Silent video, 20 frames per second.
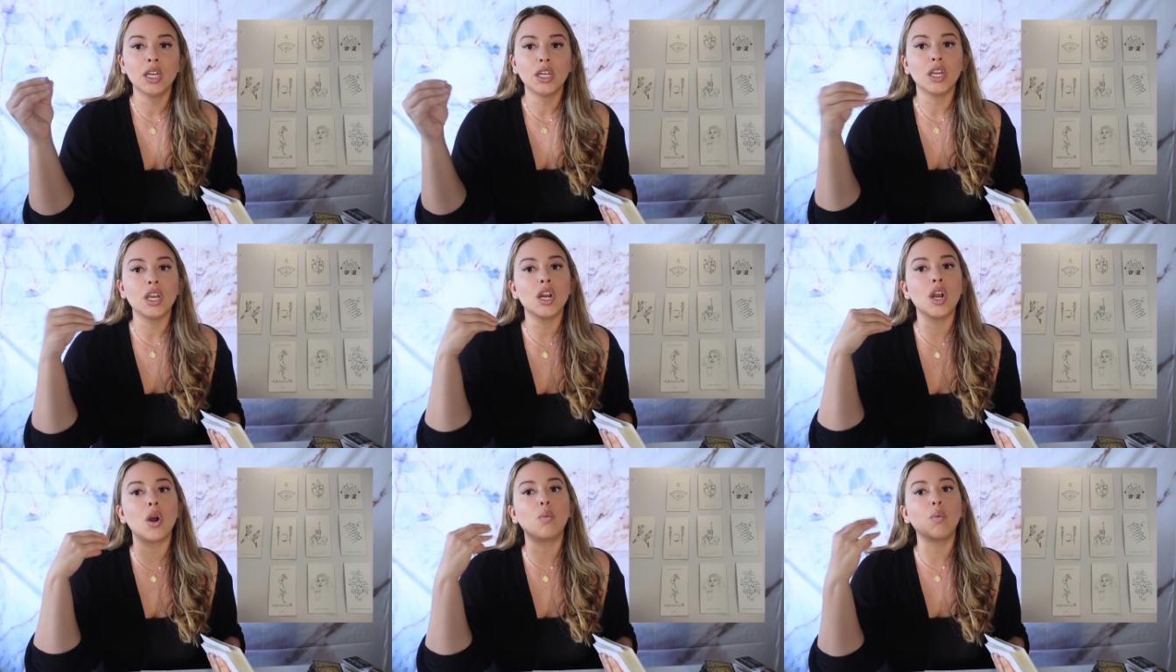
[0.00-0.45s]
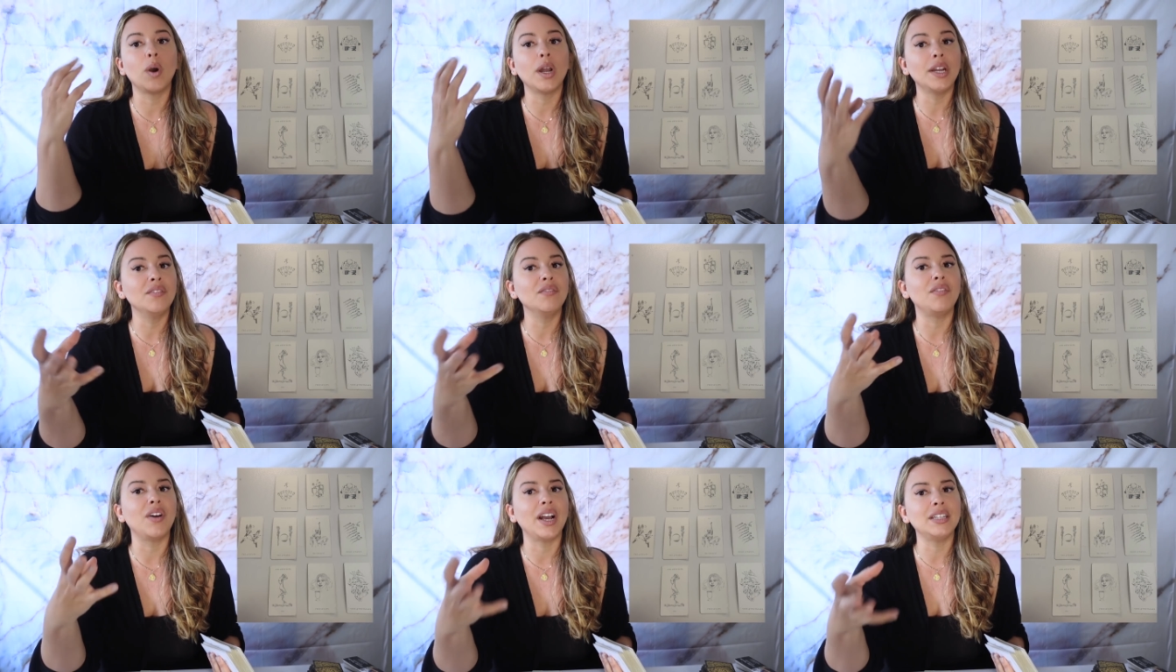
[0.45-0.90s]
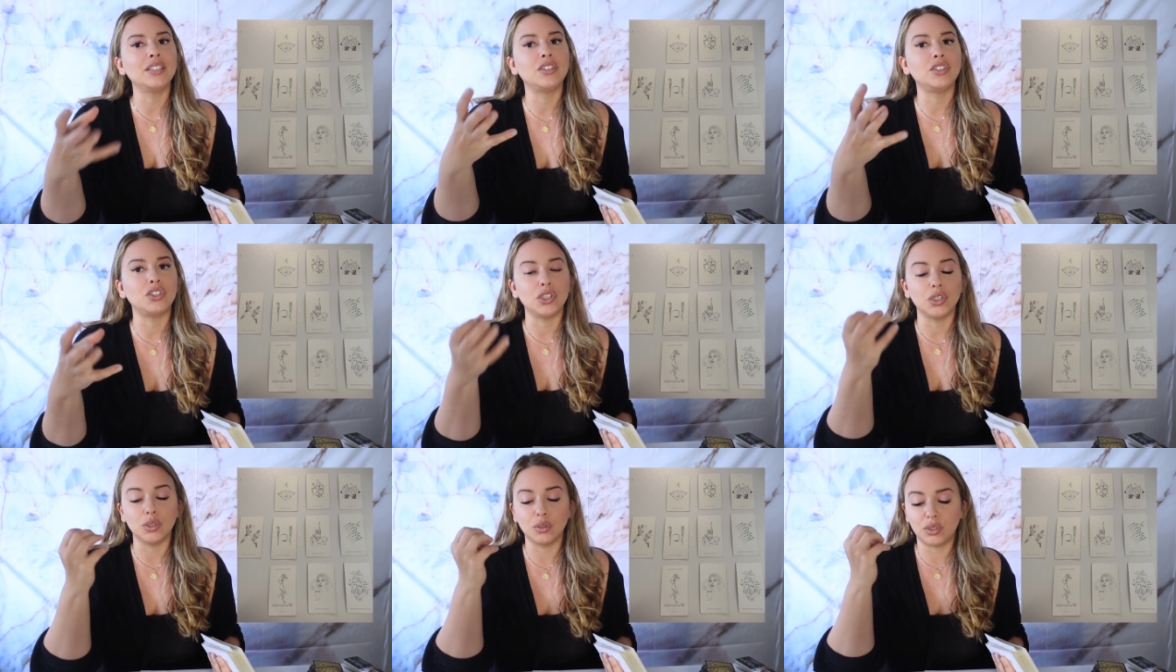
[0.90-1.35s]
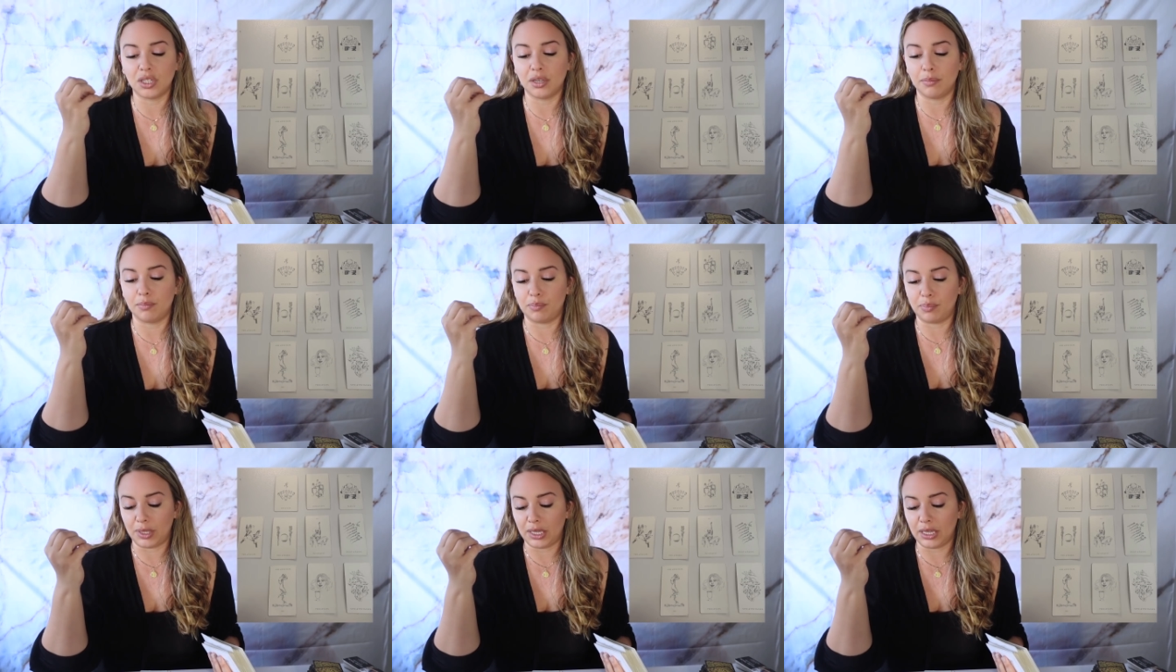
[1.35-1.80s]
you know, what invites you to
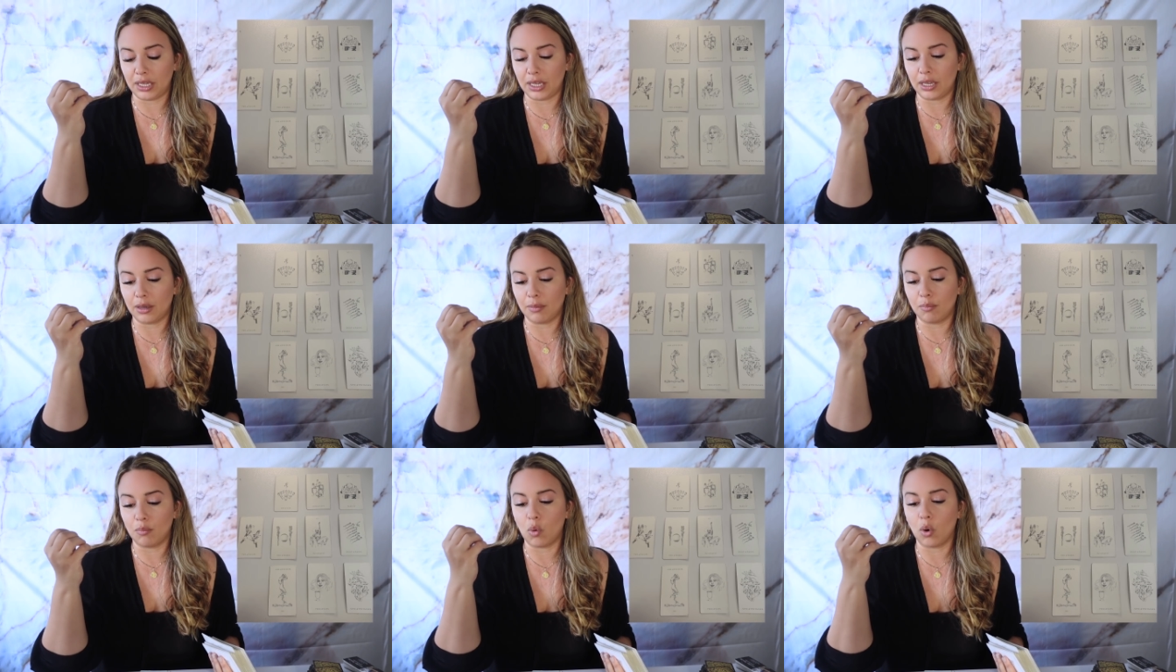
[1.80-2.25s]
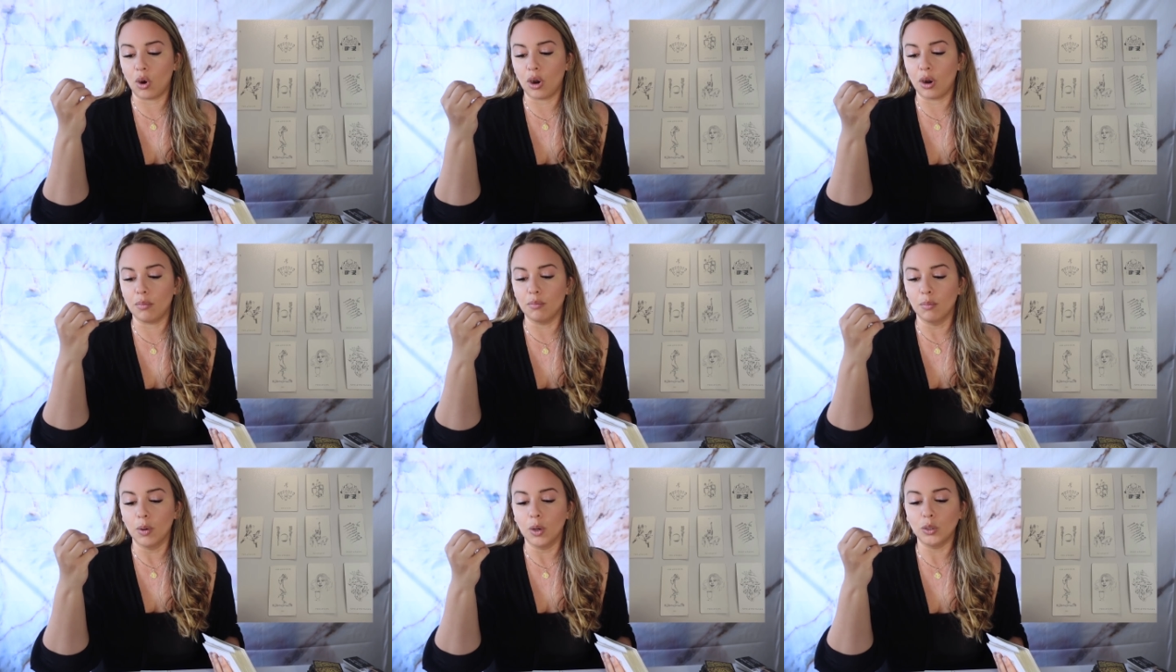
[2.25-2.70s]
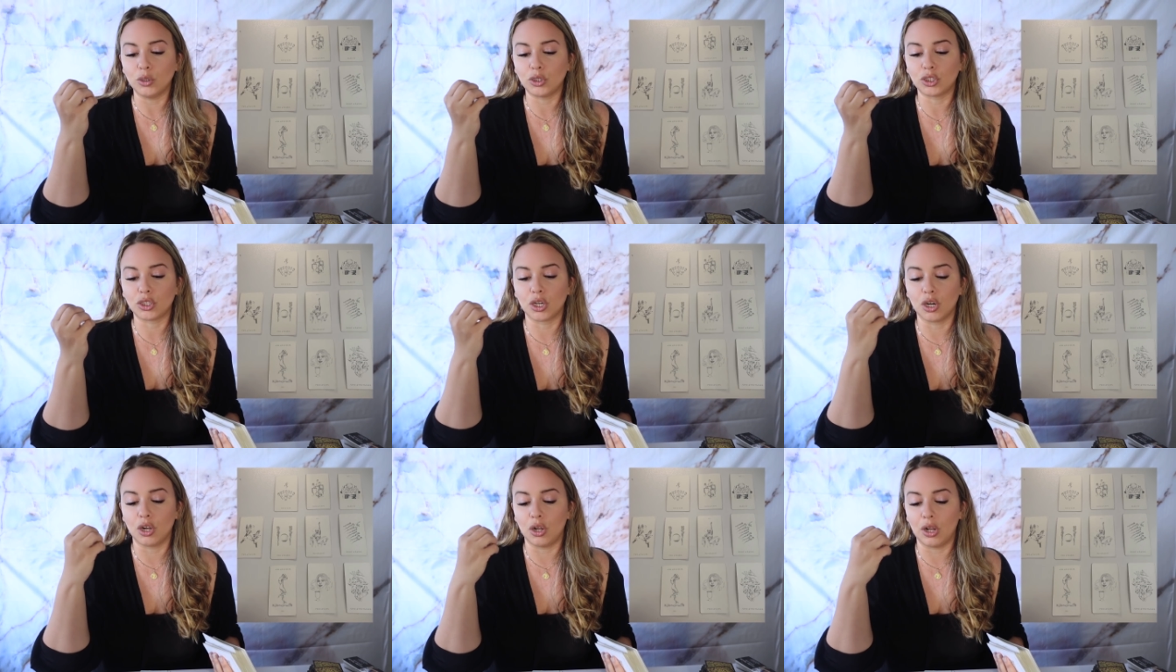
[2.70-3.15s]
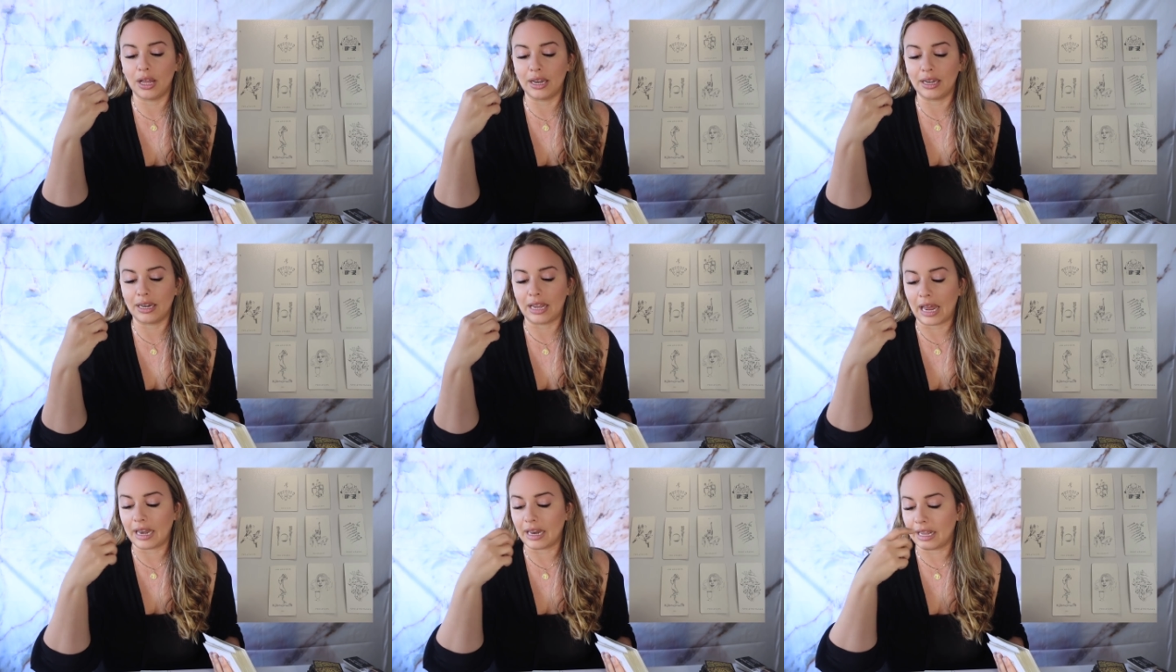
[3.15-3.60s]
be more emotional
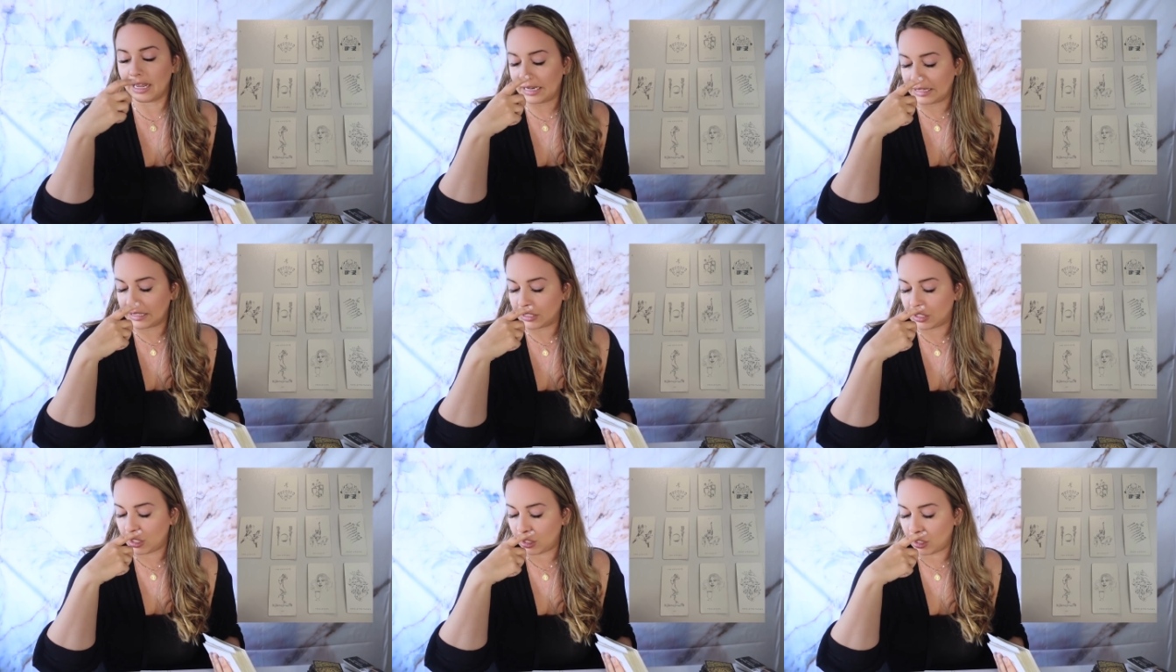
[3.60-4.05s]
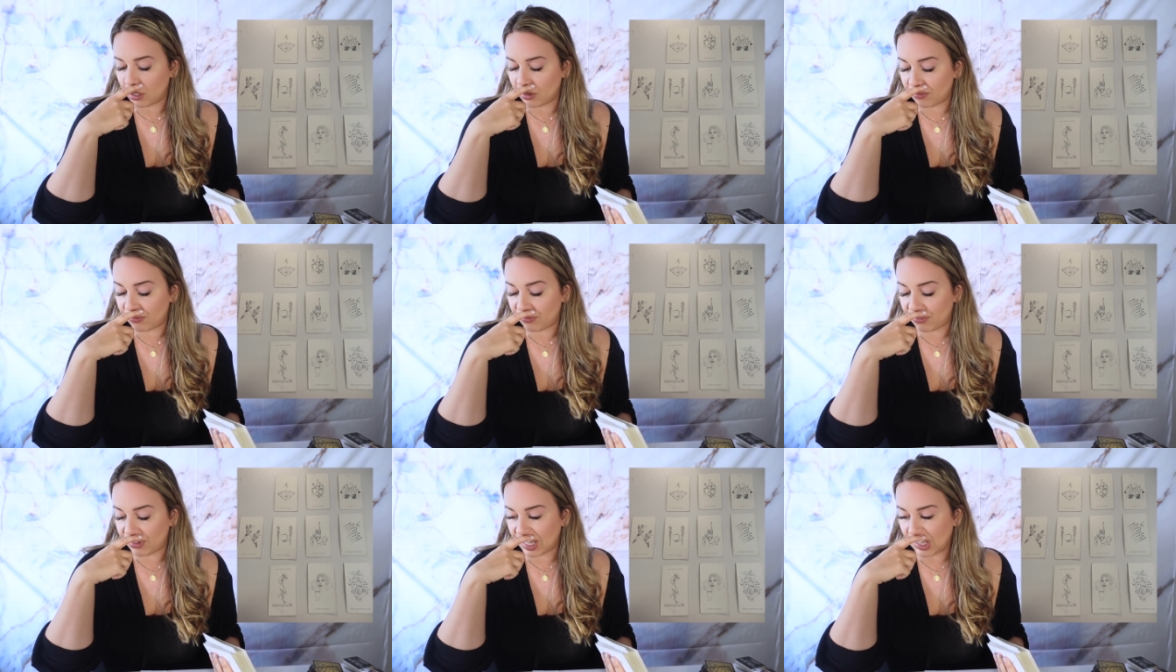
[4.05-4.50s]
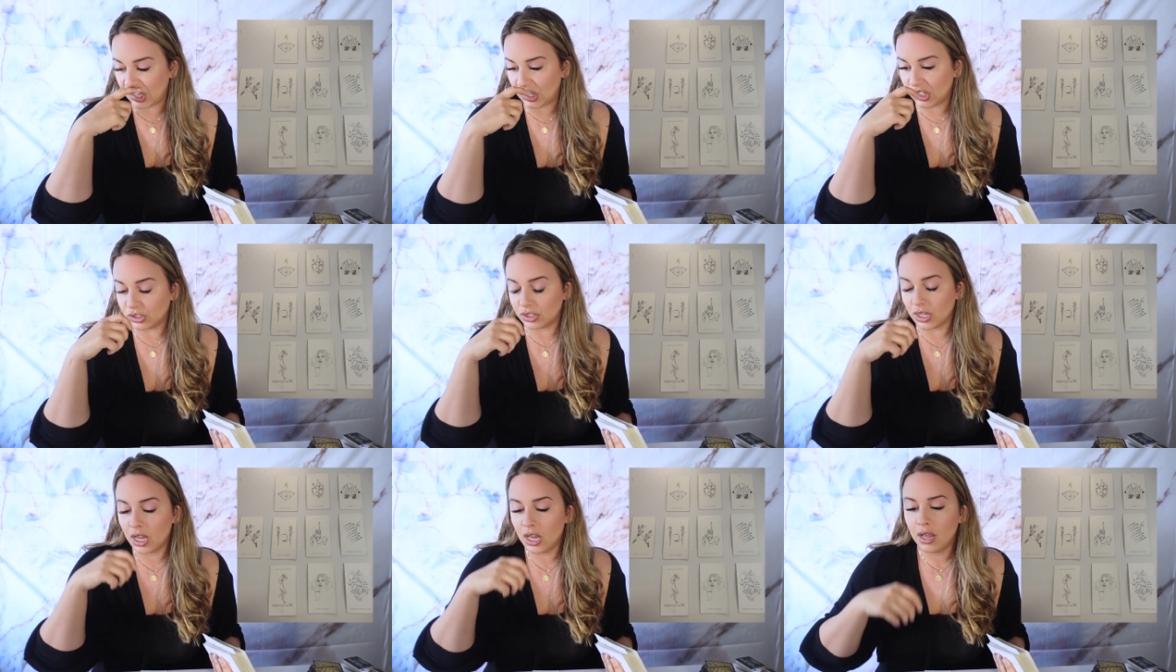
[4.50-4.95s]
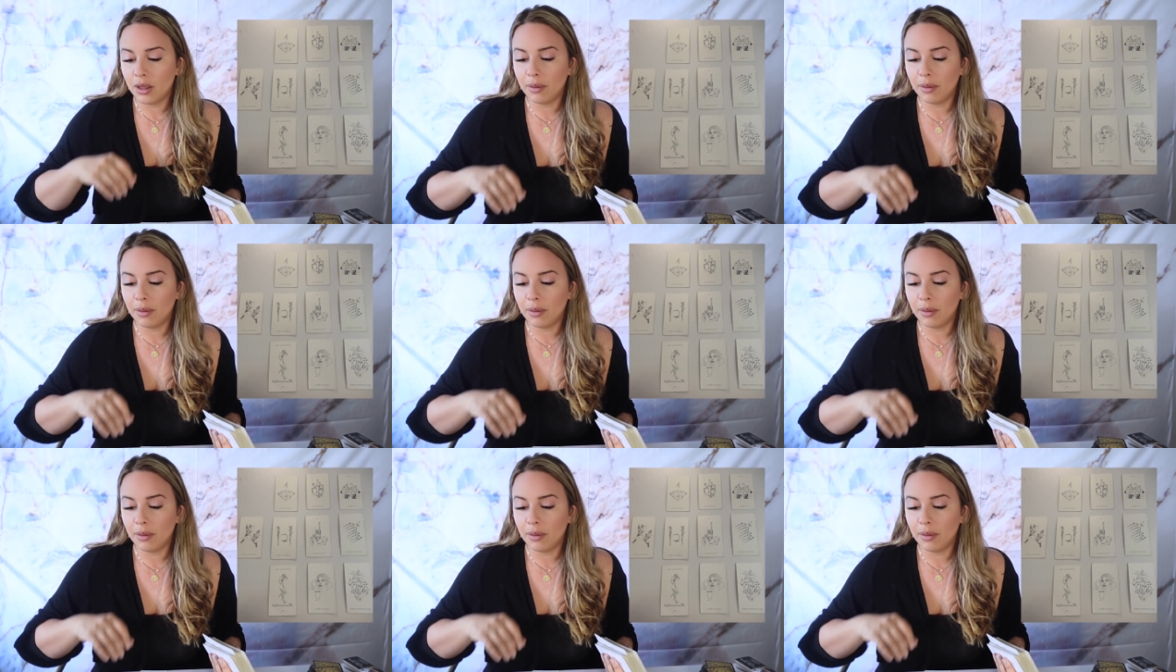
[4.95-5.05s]
and get into your feels.